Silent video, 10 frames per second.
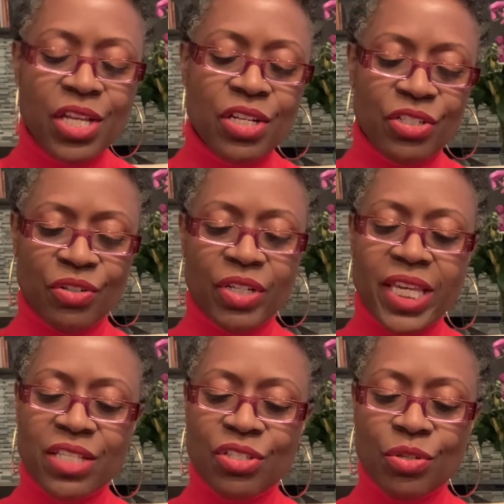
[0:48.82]
During
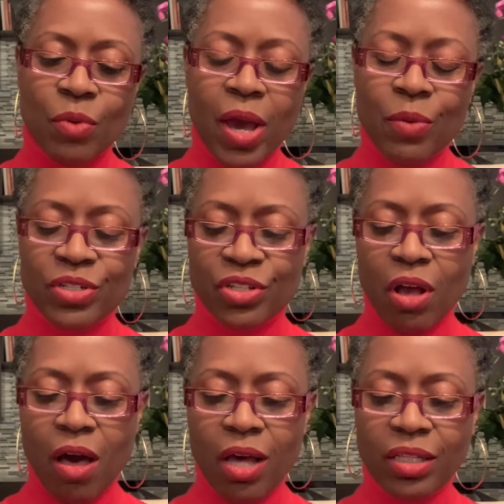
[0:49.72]
his two-hour
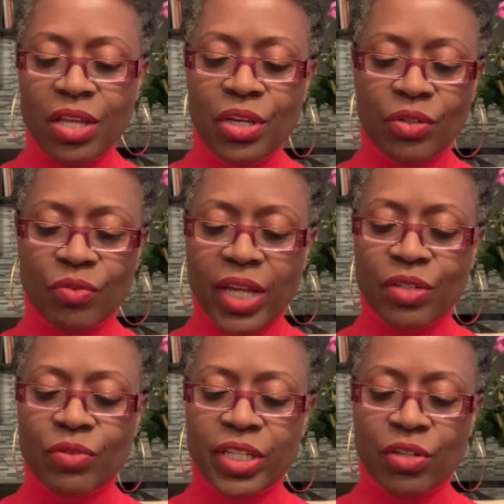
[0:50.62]
talk,
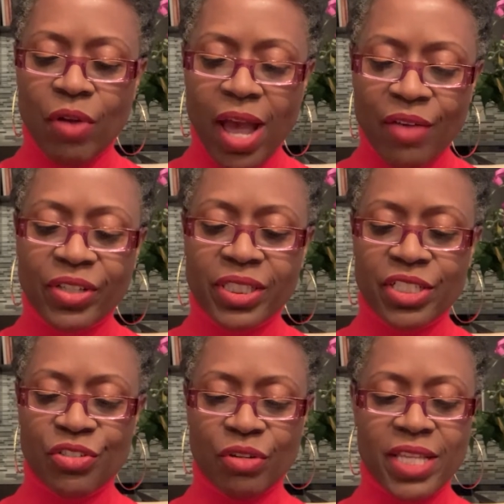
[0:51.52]
Gregory graphically
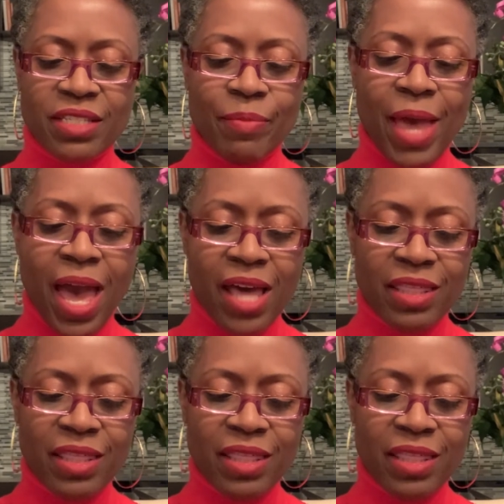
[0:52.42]
traced the path